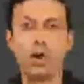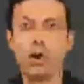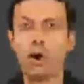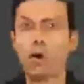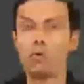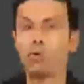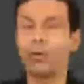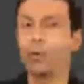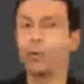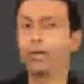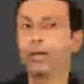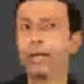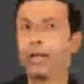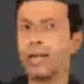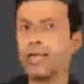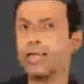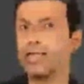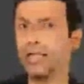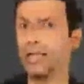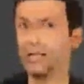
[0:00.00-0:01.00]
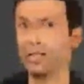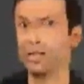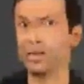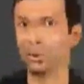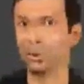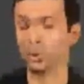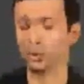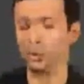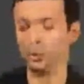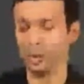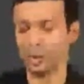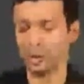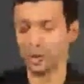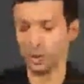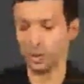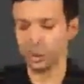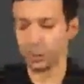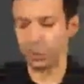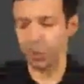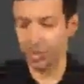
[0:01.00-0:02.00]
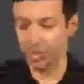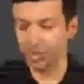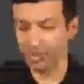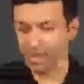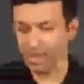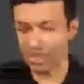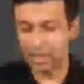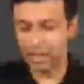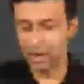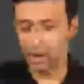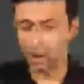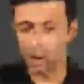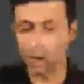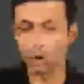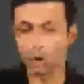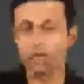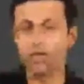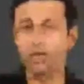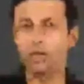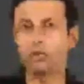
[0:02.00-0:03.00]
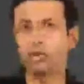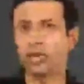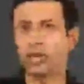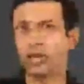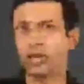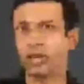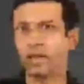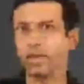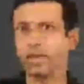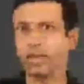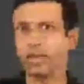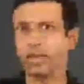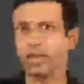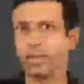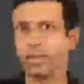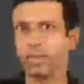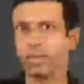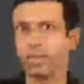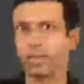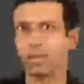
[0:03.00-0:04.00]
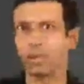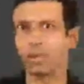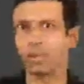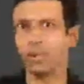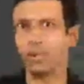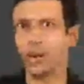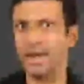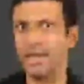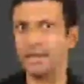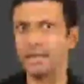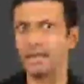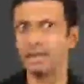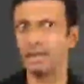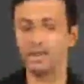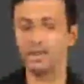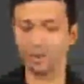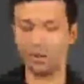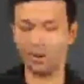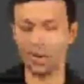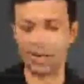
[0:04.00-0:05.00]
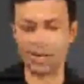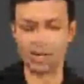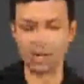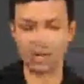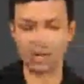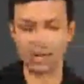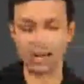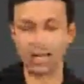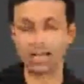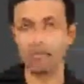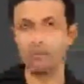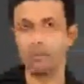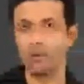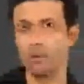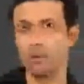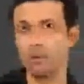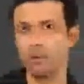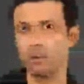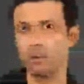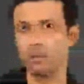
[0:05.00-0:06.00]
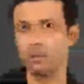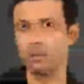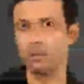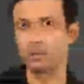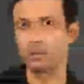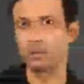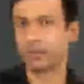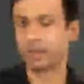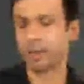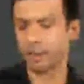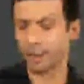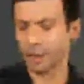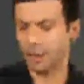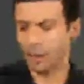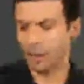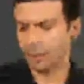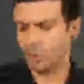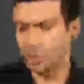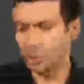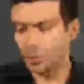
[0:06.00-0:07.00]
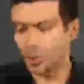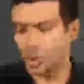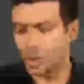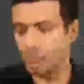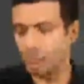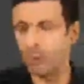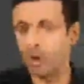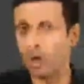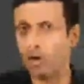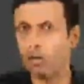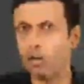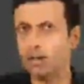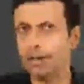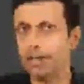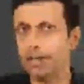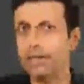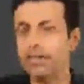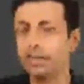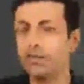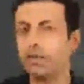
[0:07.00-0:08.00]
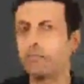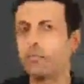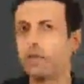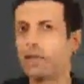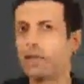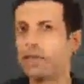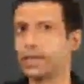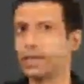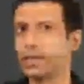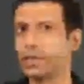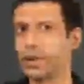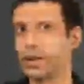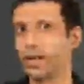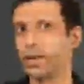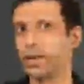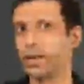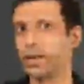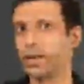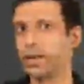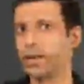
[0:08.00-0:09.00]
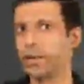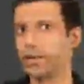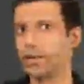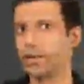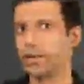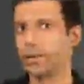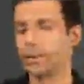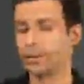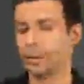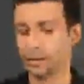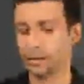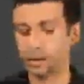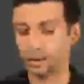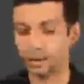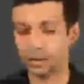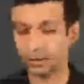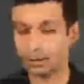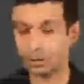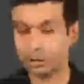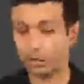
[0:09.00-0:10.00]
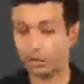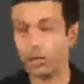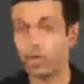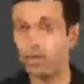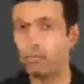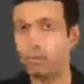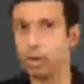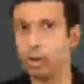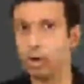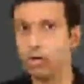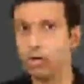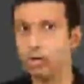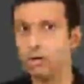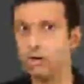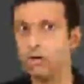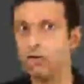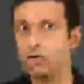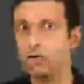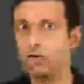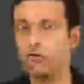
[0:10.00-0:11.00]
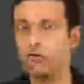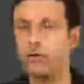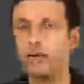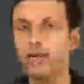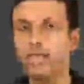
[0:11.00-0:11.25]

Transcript: whether it's coming from this bulb or from the lights in this room, we can see all the three colors: red, green and blue. The red block is reflecting red light.